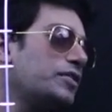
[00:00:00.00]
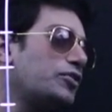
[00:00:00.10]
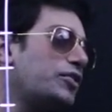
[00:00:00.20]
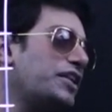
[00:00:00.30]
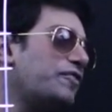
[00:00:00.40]

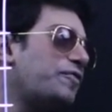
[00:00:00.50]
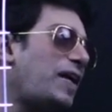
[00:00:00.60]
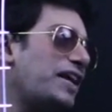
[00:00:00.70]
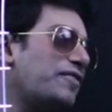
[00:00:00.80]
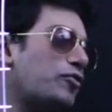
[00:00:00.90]

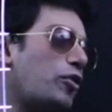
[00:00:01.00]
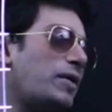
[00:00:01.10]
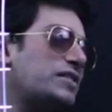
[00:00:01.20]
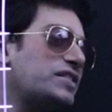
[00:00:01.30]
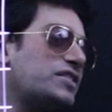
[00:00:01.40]
35,
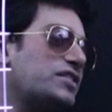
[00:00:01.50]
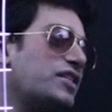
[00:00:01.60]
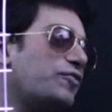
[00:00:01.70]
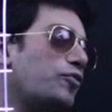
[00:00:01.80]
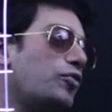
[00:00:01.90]

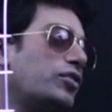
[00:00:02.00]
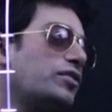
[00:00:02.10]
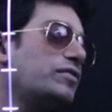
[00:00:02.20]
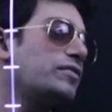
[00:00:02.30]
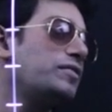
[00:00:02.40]

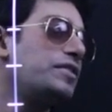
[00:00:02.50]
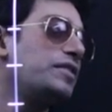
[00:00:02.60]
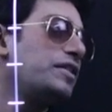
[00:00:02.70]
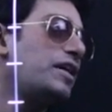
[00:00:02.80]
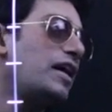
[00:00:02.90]
64,
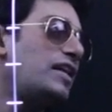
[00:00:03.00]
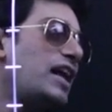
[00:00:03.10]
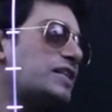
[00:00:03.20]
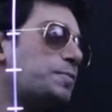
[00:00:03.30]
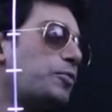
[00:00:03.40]
and
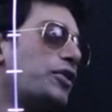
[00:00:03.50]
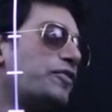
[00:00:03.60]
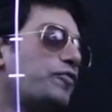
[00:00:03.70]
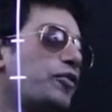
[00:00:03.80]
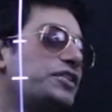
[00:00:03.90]
last
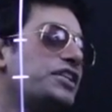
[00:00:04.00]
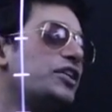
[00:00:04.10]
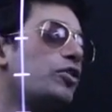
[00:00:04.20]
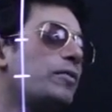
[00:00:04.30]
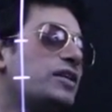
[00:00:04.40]
point
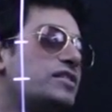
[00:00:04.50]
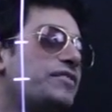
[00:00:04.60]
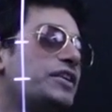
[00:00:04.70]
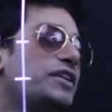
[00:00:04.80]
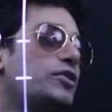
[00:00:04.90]
40,
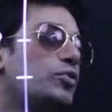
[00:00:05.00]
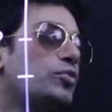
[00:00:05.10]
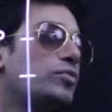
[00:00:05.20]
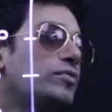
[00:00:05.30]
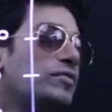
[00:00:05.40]
72,